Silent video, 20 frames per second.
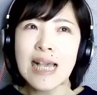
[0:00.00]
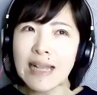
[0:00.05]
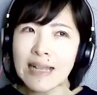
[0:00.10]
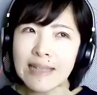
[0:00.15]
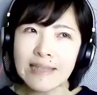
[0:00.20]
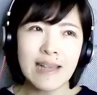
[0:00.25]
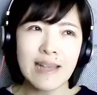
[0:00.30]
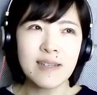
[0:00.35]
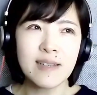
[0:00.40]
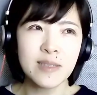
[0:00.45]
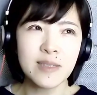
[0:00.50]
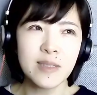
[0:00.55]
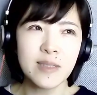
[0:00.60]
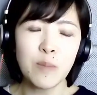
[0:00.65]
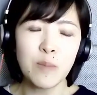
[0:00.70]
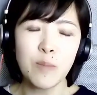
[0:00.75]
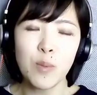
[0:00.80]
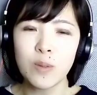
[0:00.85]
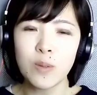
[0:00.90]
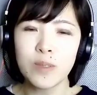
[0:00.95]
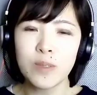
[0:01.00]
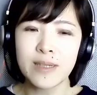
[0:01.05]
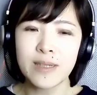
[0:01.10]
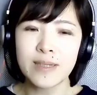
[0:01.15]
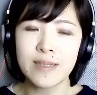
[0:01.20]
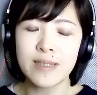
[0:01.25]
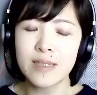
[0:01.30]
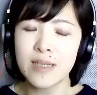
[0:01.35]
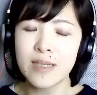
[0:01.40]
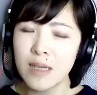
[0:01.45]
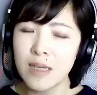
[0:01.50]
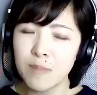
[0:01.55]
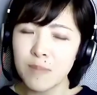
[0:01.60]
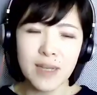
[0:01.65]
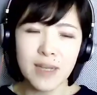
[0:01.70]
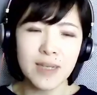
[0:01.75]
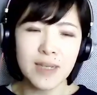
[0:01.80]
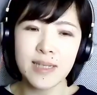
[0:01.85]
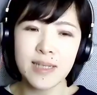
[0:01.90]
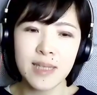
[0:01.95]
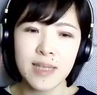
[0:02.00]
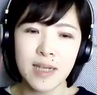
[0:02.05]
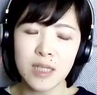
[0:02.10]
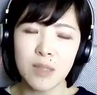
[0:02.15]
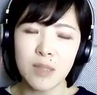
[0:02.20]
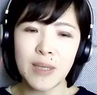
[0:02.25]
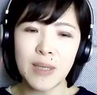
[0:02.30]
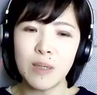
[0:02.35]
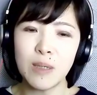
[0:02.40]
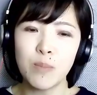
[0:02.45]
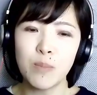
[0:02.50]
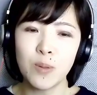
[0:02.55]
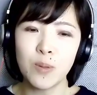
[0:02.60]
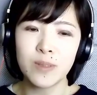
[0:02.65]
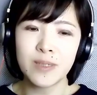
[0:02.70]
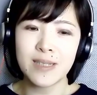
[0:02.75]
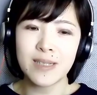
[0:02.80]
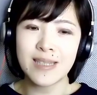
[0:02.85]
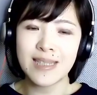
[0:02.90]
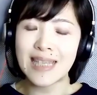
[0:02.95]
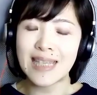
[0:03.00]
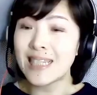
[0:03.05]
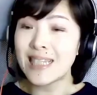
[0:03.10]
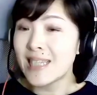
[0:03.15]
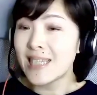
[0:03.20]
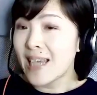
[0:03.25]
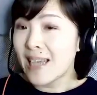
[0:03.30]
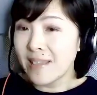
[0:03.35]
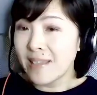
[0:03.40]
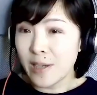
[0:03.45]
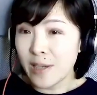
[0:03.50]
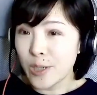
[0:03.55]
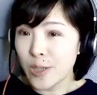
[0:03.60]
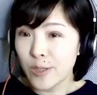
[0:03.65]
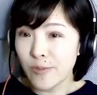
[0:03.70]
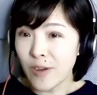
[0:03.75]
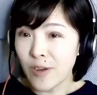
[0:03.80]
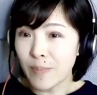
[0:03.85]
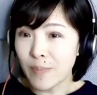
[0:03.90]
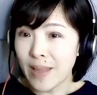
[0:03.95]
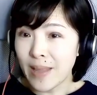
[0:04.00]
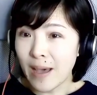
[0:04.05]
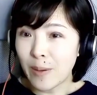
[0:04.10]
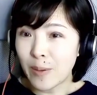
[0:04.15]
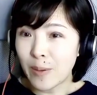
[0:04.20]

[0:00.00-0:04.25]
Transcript: yes, it's important, but it's going to be important in 10 years from now